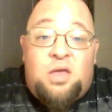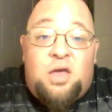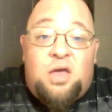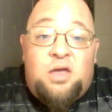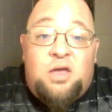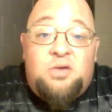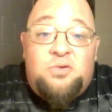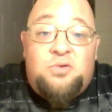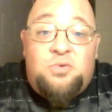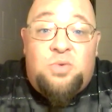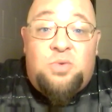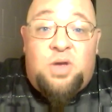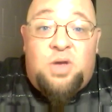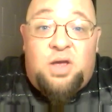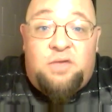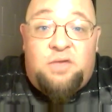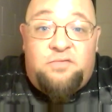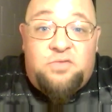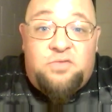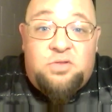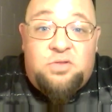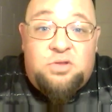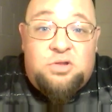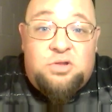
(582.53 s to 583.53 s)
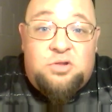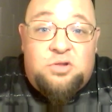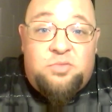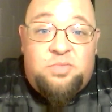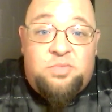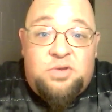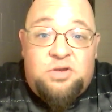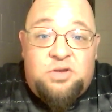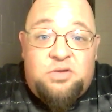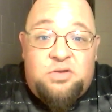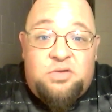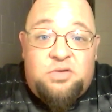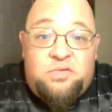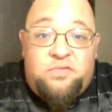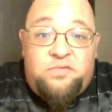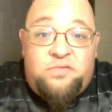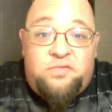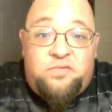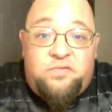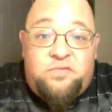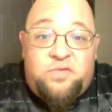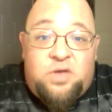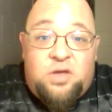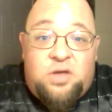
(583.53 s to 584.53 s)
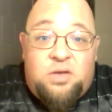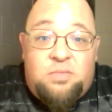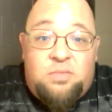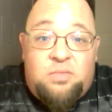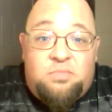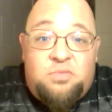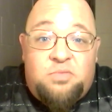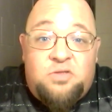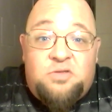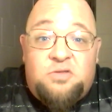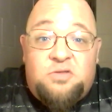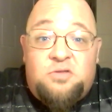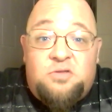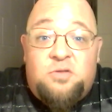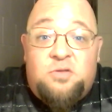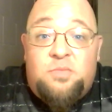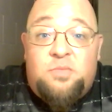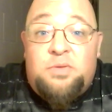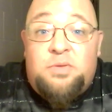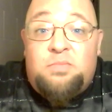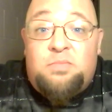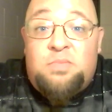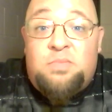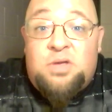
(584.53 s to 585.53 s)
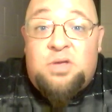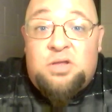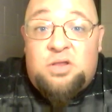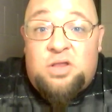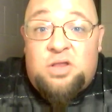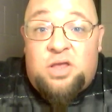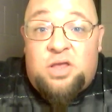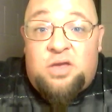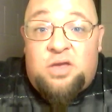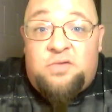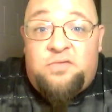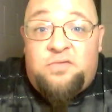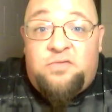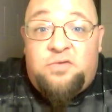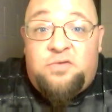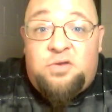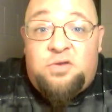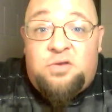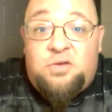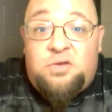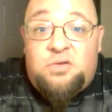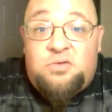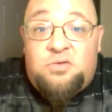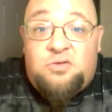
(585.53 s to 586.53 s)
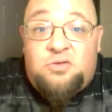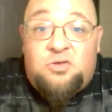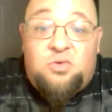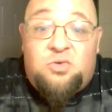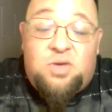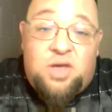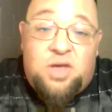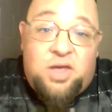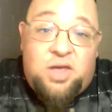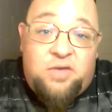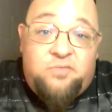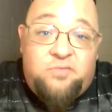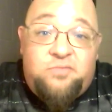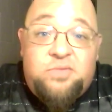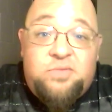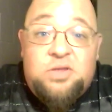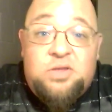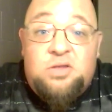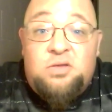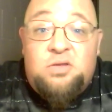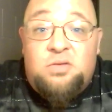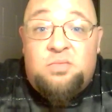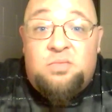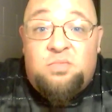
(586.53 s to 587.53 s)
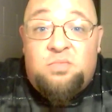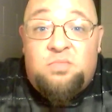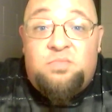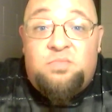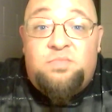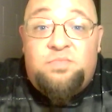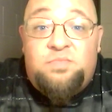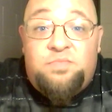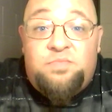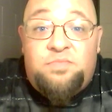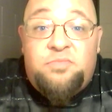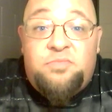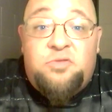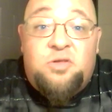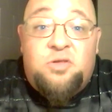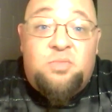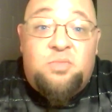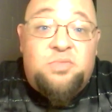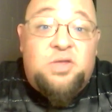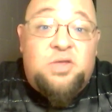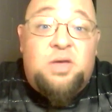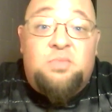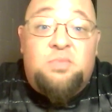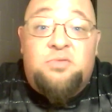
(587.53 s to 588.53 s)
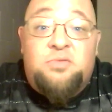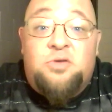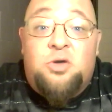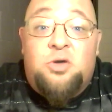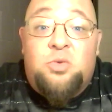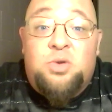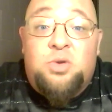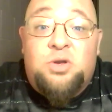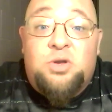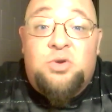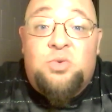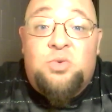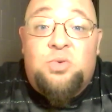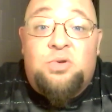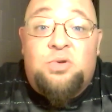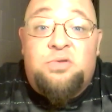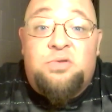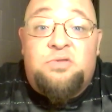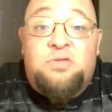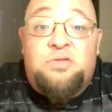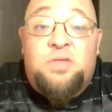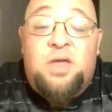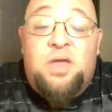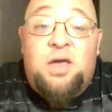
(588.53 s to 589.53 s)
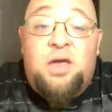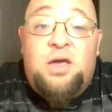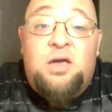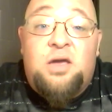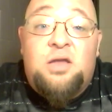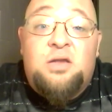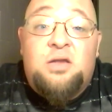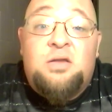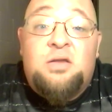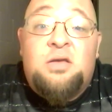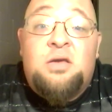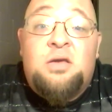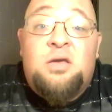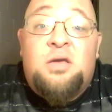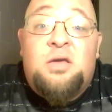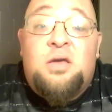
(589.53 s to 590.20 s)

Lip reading: I do have a little bit of Mississippi Mud left, so I have been sometimes going towards that.